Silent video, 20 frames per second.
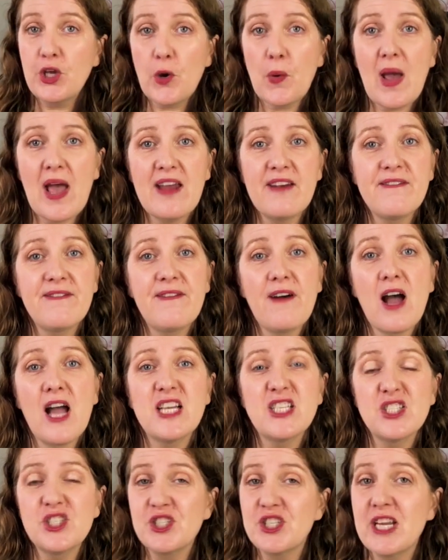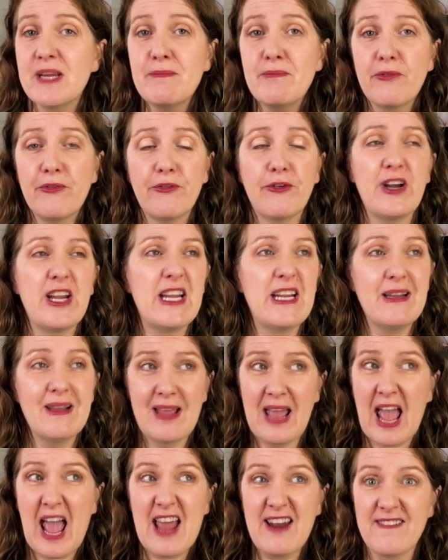Go out and find cheap, free
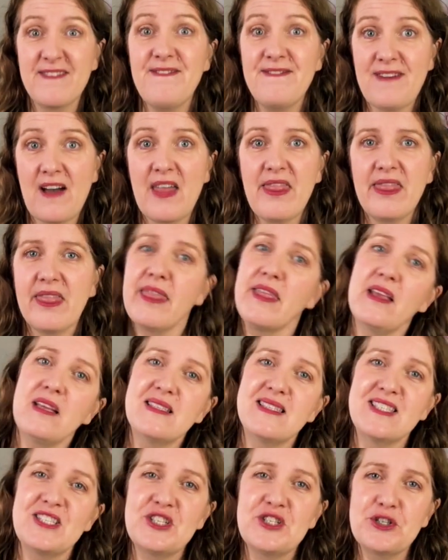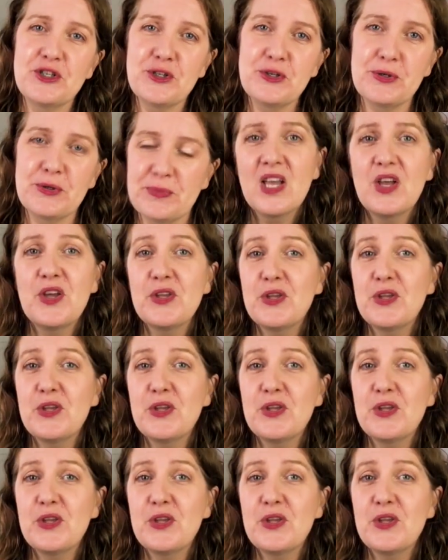and fun things to do.